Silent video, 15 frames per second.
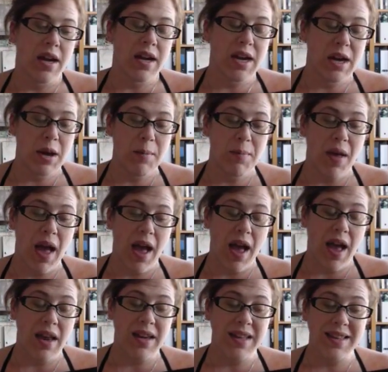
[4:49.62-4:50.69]

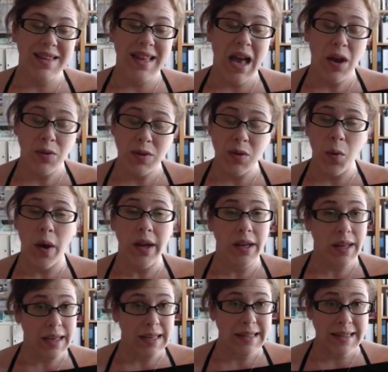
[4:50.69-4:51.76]
And it sounds
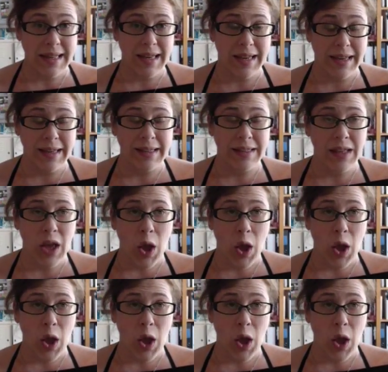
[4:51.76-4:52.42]
quite easy,